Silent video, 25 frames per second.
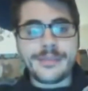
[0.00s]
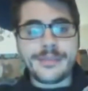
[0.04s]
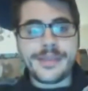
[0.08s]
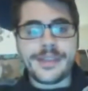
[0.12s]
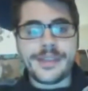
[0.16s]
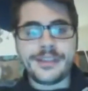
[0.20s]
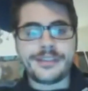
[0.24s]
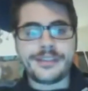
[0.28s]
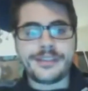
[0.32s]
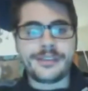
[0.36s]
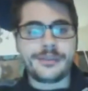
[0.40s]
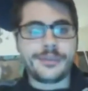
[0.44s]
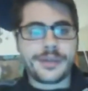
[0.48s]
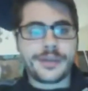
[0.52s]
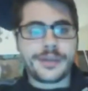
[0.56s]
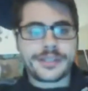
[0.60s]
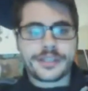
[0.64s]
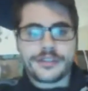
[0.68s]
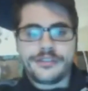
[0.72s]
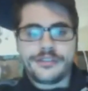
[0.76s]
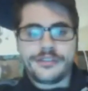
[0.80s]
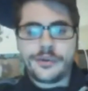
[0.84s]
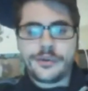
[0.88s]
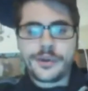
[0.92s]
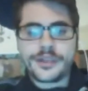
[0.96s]
I mean, this is
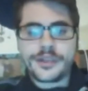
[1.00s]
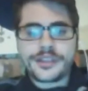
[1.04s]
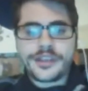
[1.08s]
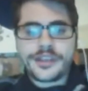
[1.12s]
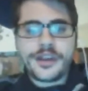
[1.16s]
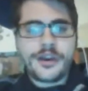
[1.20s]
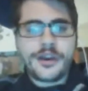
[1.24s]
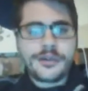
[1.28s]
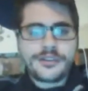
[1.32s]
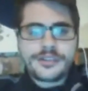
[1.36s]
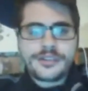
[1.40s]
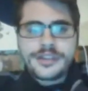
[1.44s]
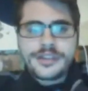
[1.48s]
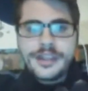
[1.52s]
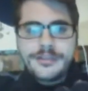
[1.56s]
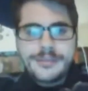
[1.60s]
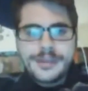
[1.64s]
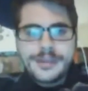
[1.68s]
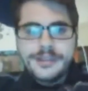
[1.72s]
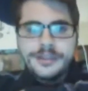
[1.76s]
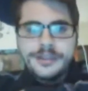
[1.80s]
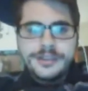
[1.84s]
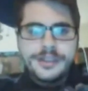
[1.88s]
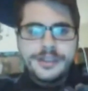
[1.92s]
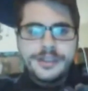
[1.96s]
the fourth coach
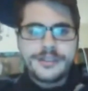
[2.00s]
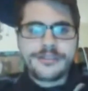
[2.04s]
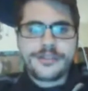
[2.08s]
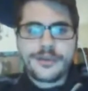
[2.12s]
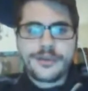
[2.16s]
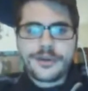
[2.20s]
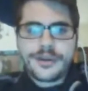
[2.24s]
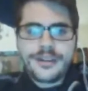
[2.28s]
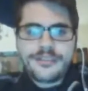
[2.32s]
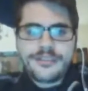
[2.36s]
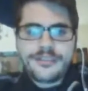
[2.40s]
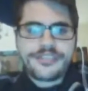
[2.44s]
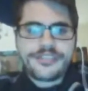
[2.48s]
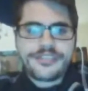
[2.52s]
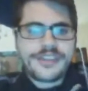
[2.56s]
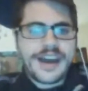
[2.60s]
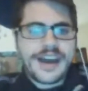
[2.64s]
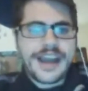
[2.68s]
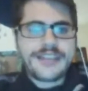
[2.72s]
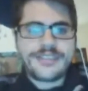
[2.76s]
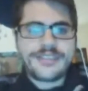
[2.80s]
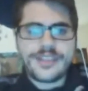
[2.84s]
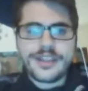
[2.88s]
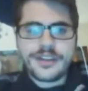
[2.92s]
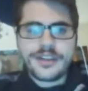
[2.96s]
they've been looking for in
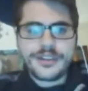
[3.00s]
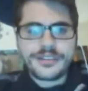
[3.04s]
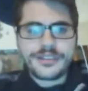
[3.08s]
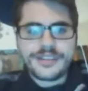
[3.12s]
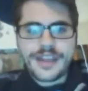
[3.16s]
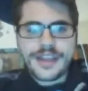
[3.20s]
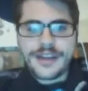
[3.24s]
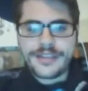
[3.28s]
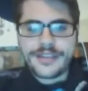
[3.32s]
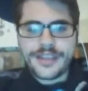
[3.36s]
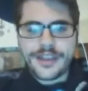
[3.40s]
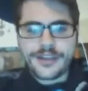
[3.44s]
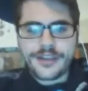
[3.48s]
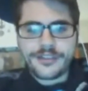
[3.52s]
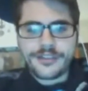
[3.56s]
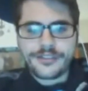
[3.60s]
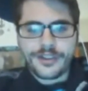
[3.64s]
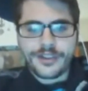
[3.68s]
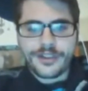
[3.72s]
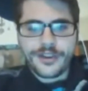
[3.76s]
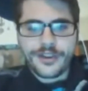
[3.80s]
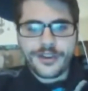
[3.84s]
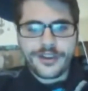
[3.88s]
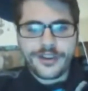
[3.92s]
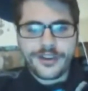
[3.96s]
5 years down there
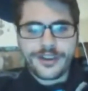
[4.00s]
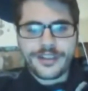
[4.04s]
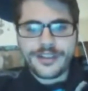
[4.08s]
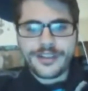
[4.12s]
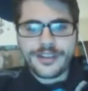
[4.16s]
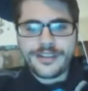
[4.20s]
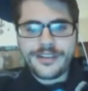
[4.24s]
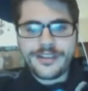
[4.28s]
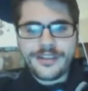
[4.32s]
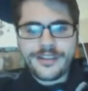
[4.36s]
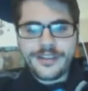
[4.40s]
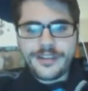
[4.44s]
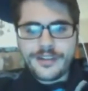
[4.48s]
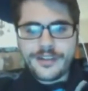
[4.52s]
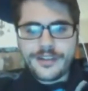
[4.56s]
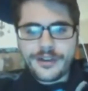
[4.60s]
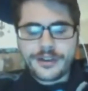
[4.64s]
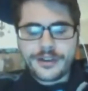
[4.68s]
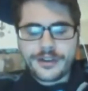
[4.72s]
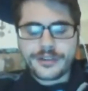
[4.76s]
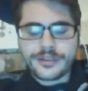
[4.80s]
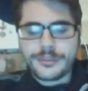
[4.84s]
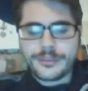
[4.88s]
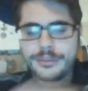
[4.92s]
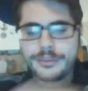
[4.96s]
in Florida or
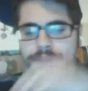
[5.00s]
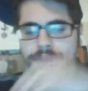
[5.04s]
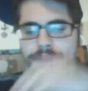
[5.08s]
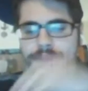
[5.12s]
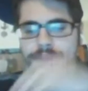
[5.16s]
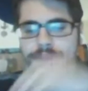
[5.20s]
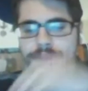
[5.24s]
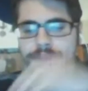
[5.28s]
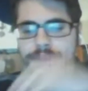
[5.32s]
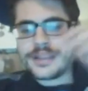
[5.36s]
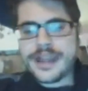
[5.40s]
something like that.